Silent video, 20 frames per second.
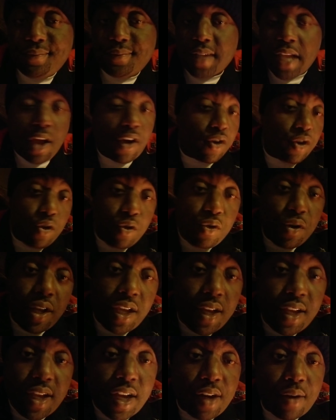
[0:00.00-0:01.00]
I don't know who the
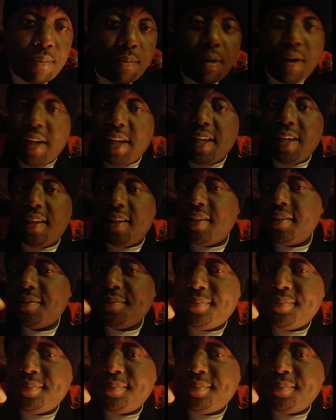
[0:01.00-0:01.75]
hell y'all going to bring in.